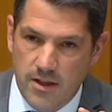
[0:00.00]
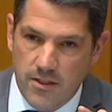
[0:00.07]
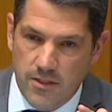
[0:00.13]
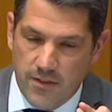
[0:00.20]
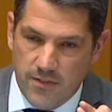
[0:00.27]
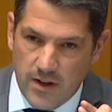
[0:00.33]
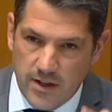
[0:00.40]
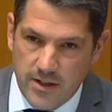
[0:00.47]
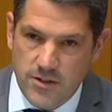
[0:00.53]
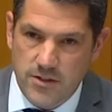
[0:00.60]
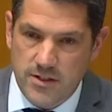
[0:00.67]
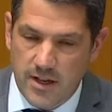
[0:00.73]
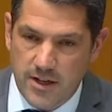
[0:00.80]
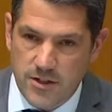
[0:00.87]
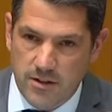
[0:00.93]
that the
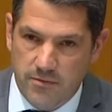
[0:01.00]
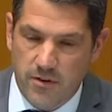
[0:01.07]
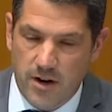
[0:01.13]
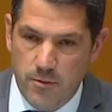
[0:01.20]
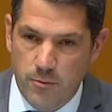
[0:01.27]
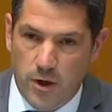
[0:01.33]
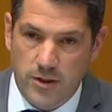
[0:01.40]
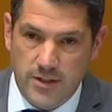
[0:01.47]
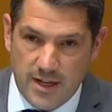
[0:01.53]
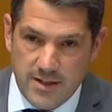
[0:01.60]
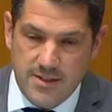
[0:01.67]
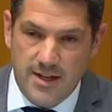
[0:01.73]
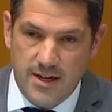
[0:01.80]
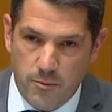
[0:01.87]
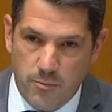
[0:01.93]
legislation, the framework,
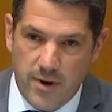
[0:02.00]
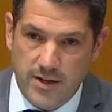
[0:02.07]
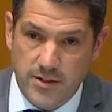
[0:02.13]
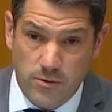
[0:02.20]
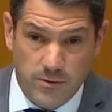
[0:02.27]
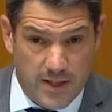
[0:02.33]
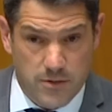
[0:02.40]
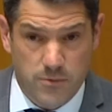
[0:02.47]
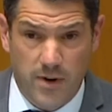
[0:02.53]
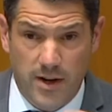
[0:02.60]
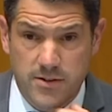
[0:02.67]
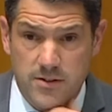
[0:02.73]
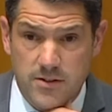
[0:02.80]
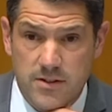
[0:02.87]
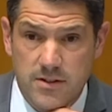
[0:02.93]
does that in a practical. That's
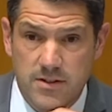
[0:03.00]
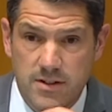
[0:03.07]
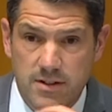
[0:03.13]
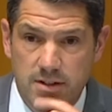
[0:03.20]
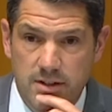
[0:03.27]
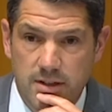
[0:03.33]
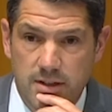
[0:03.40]
racist, is it?